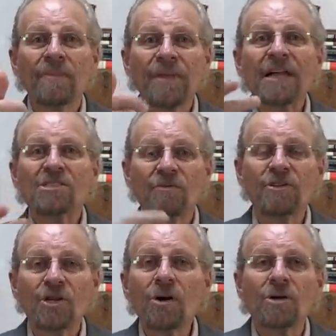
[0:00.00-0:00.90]
That's to the
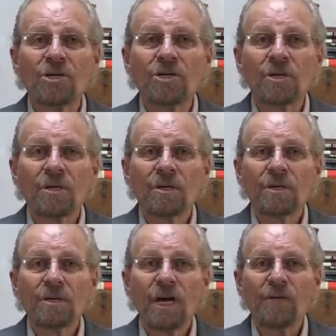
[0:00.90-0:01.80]
church.
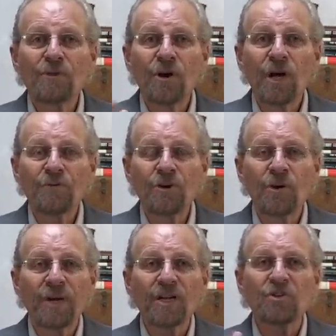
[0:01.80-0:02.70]
If
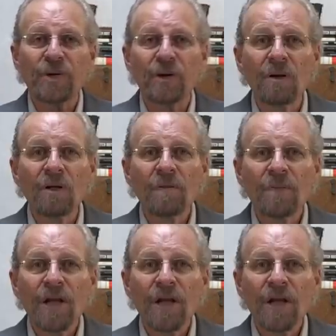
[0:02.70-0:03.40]
you're in Israel